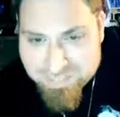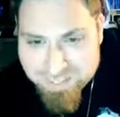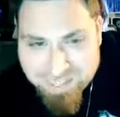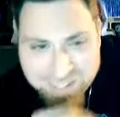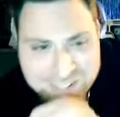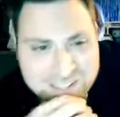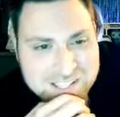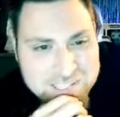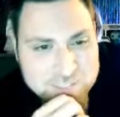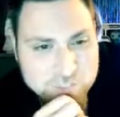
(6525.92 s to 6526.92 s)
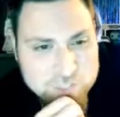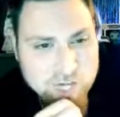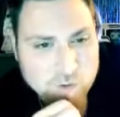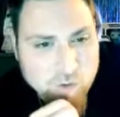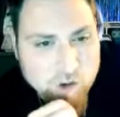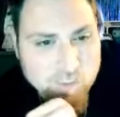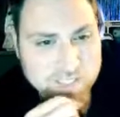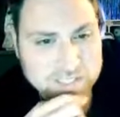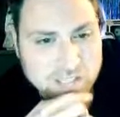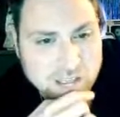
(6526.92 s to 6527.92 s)
Hey, Silver Shamrock
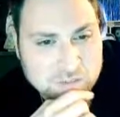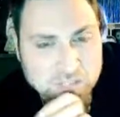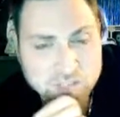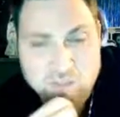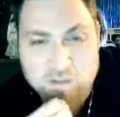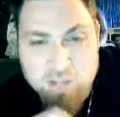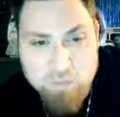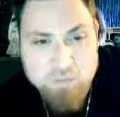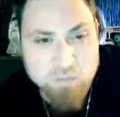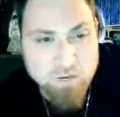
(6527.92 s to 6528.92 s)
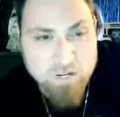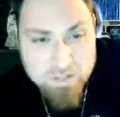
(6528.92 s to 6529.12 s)
makes knives. I love Halloween 3.